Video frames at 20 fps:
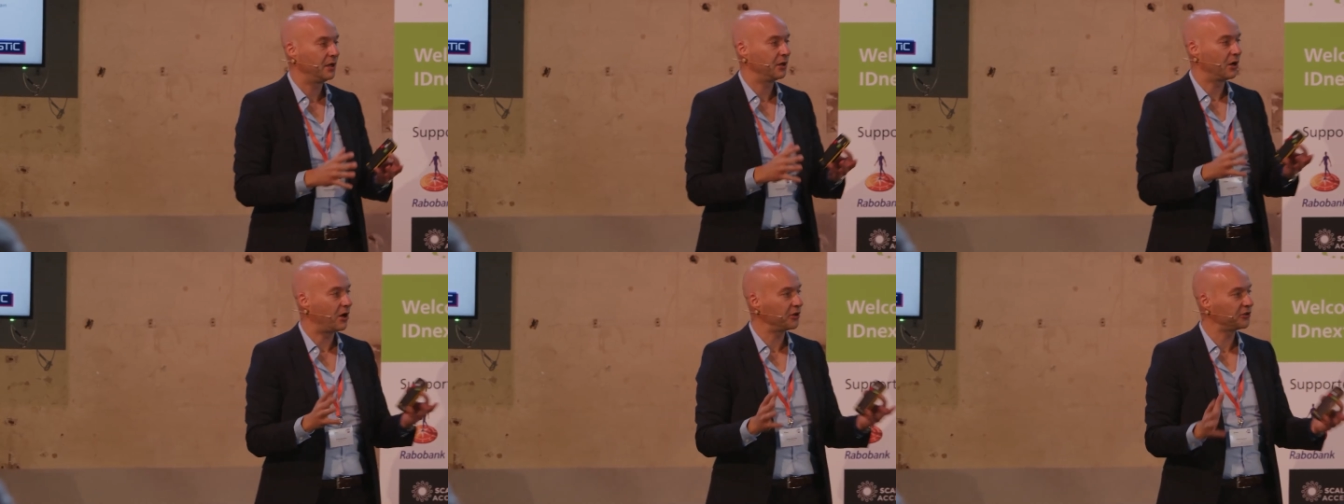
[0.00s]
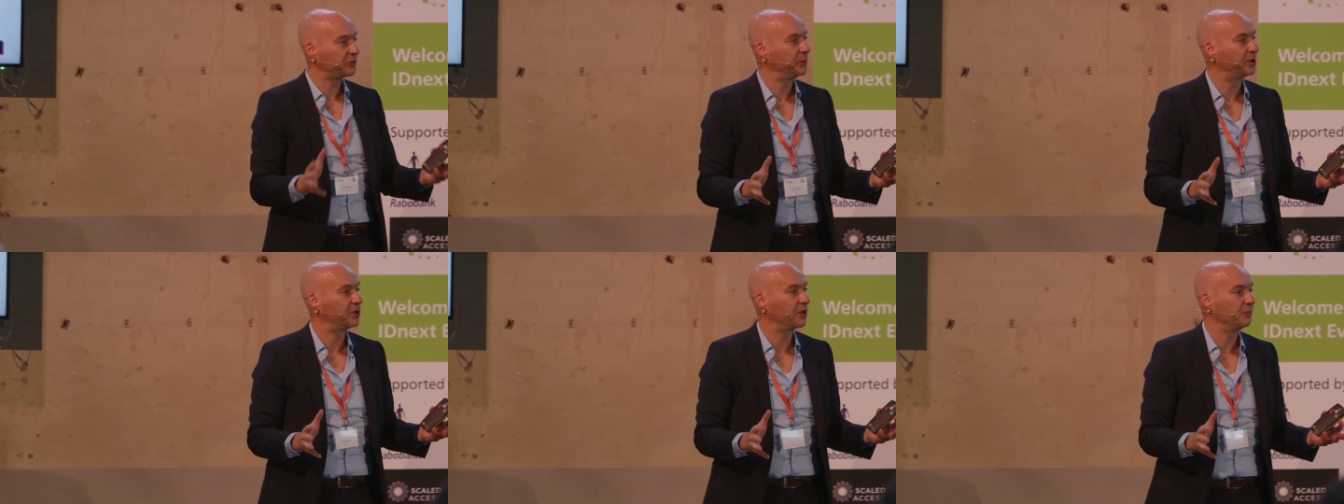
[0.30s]
also
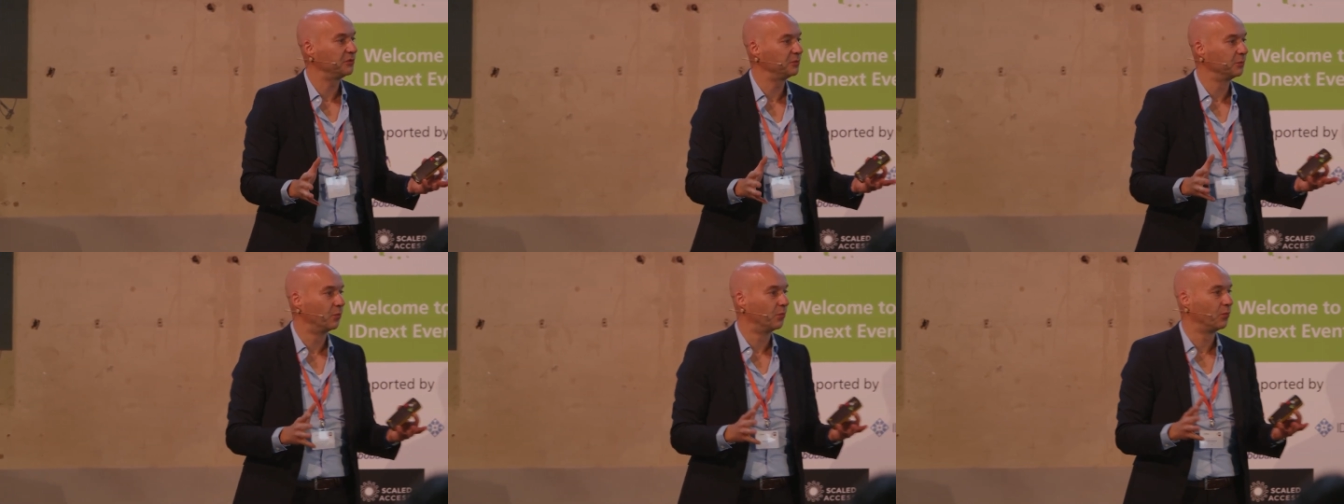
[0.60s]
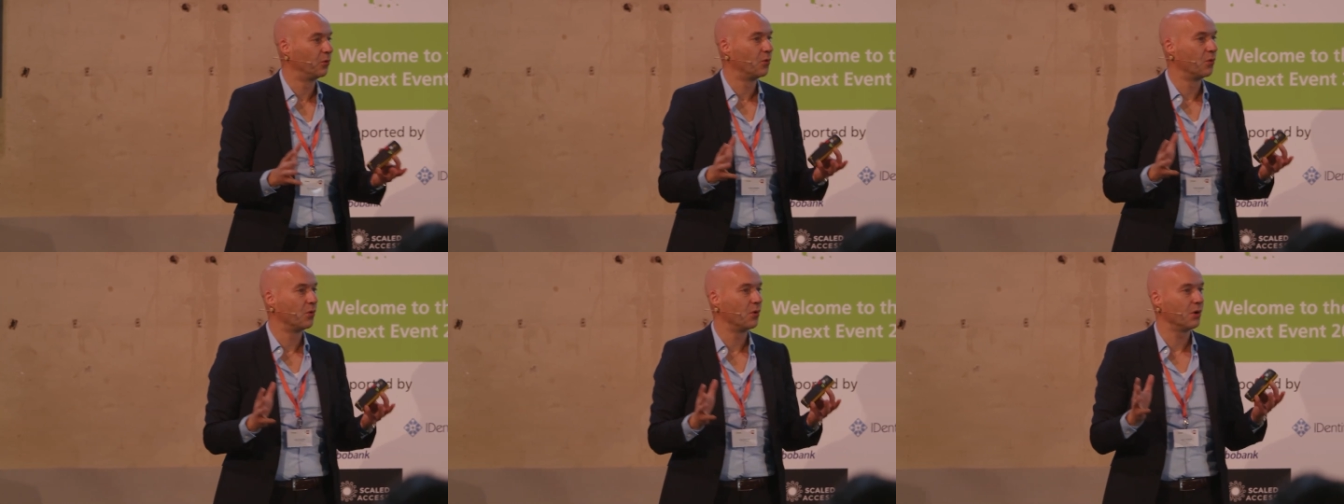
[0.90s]
becomes
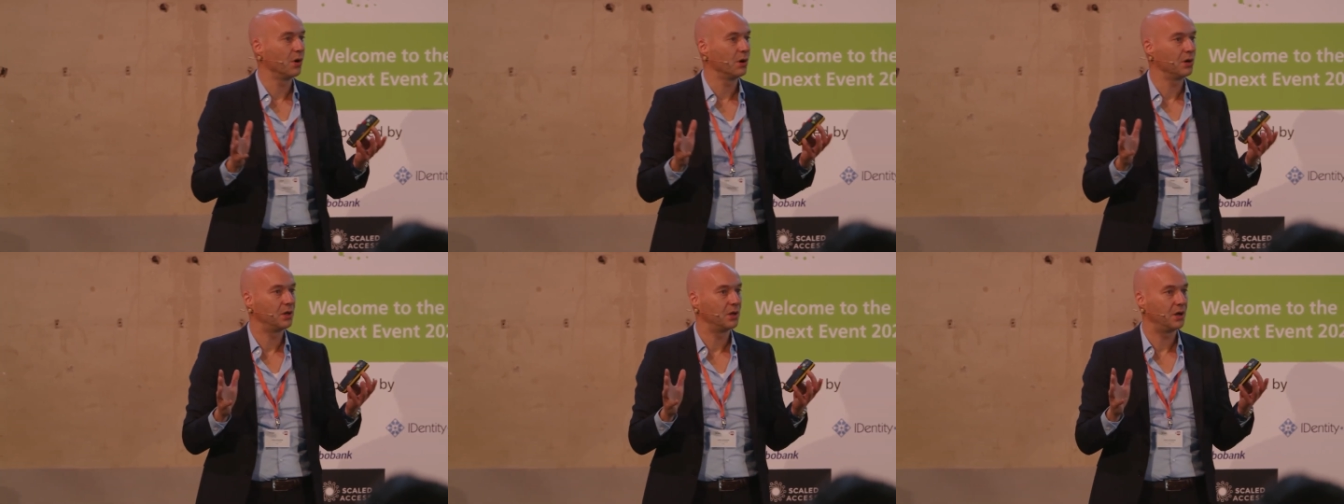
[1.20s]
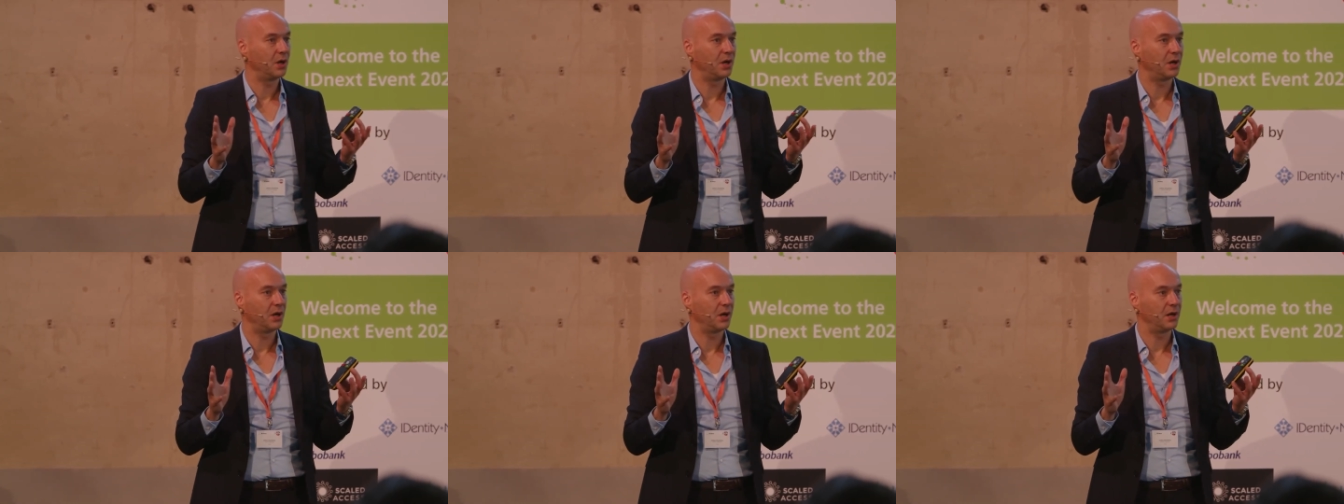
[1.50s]
more,
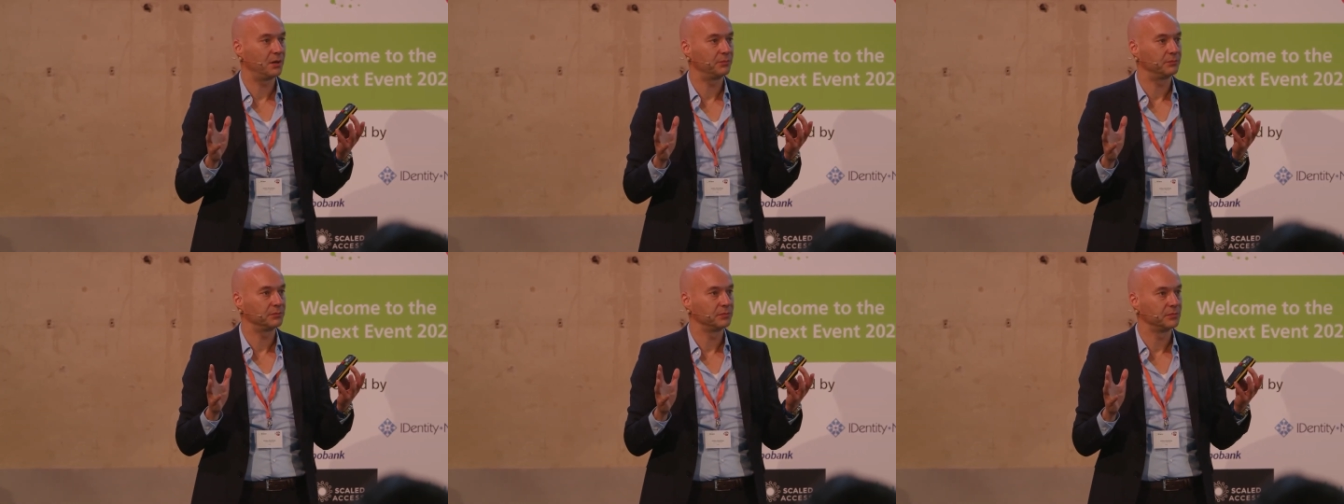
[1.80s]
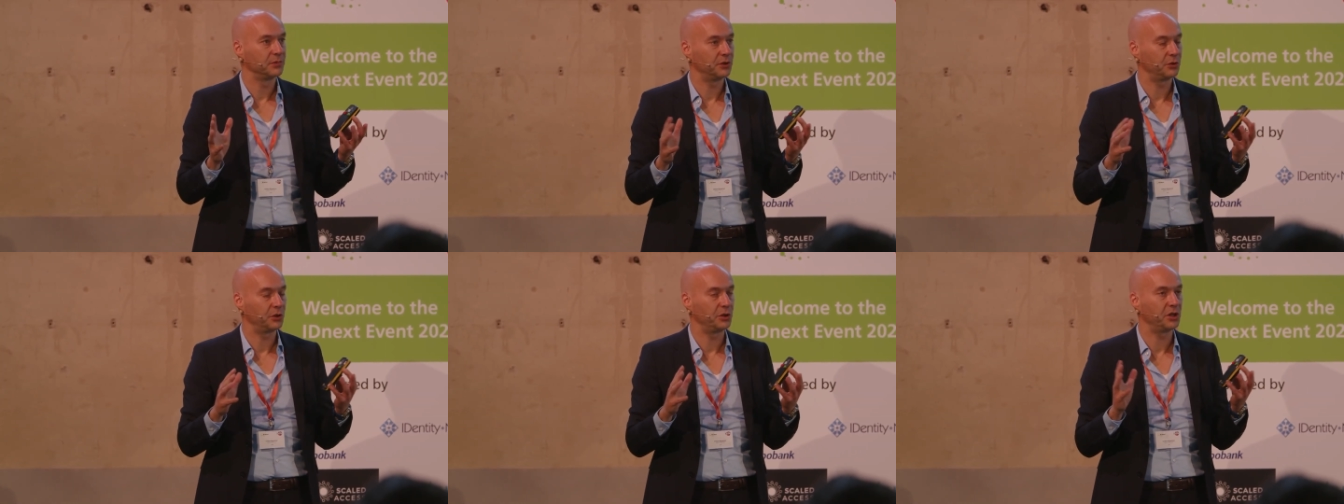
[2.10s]

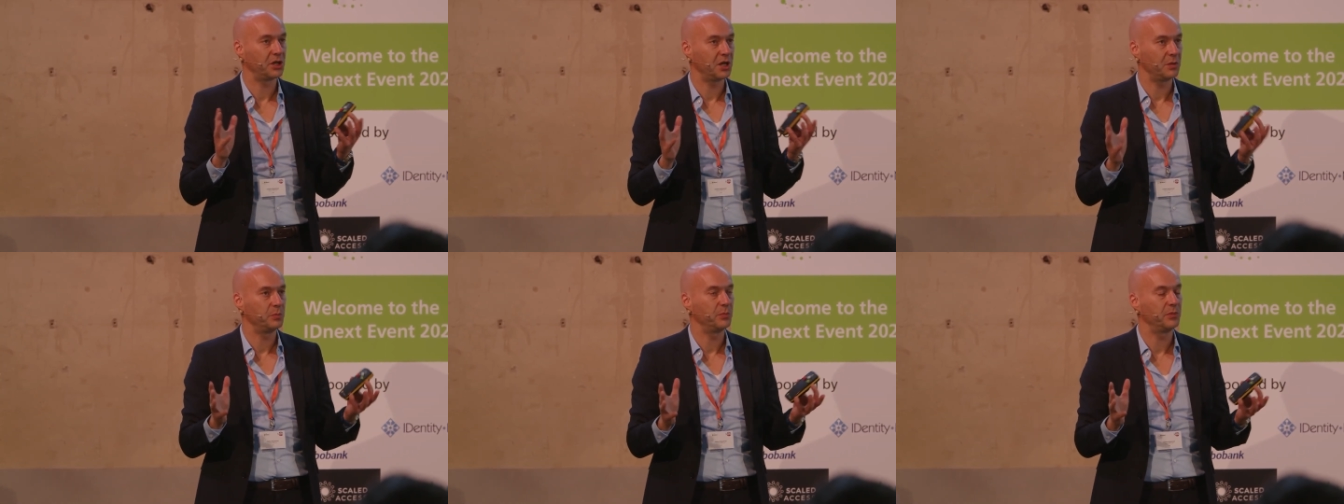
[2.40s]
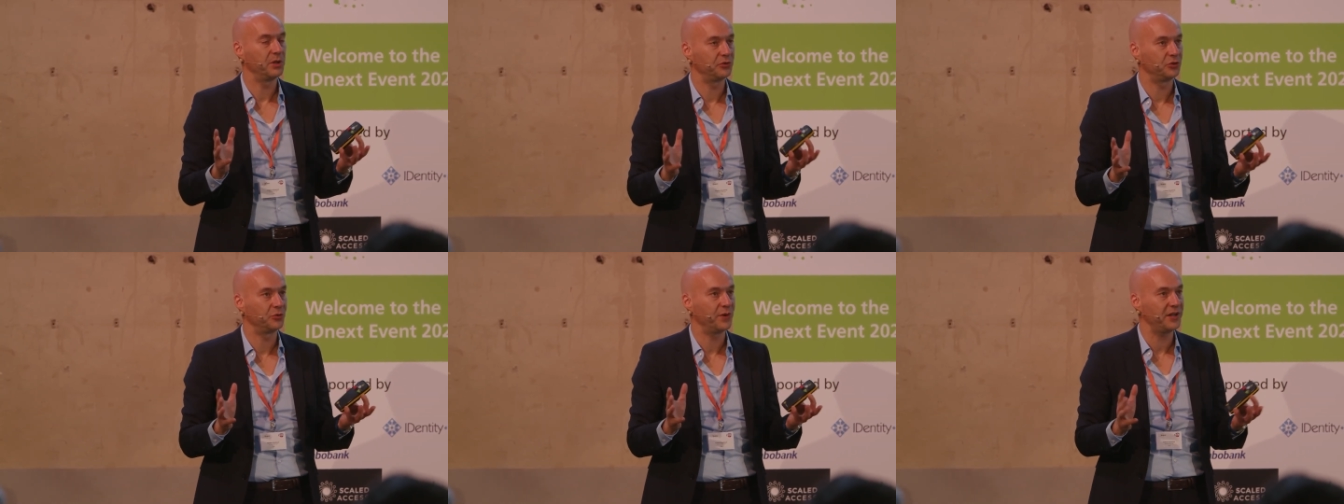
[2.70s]
you can
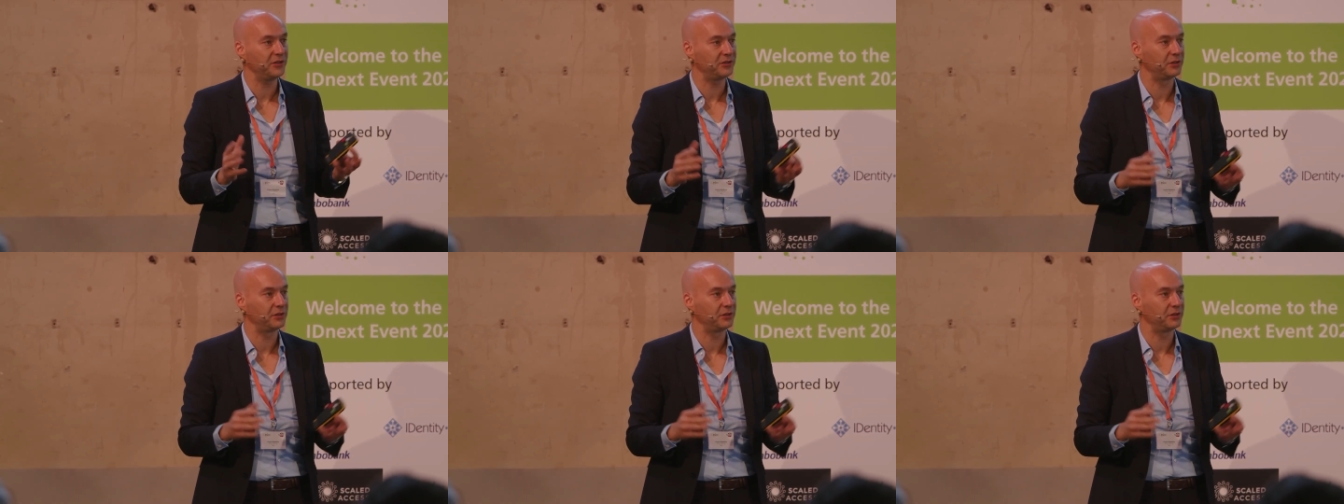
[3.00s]
address